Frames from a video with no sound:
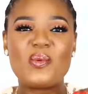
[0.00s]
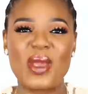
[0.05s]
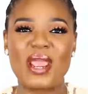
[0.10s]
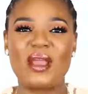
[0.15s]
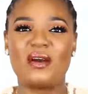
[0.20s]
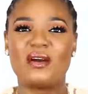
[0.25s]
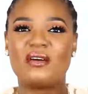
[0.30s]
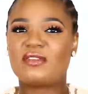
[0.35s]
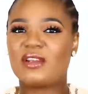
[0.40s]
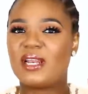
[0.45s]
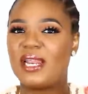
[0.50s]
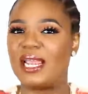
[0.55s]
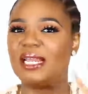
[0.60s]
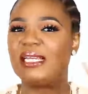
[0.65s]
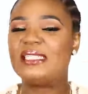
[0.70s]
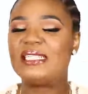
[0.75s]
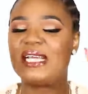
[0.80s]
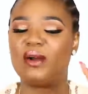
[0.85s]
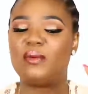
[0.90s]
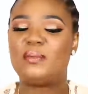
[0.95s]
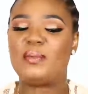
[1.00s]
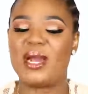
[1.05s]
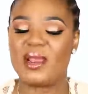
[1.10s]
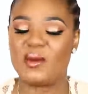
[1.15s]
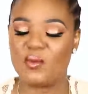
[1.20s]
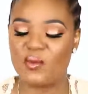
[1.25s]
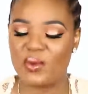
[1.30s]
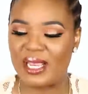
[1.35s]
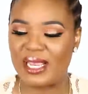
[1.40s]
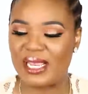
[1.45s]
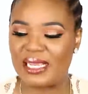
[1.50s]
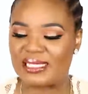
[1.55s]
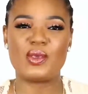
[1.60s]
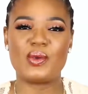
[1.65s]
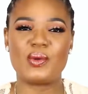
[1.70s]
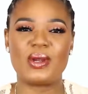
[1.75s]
way of laying down my wigs.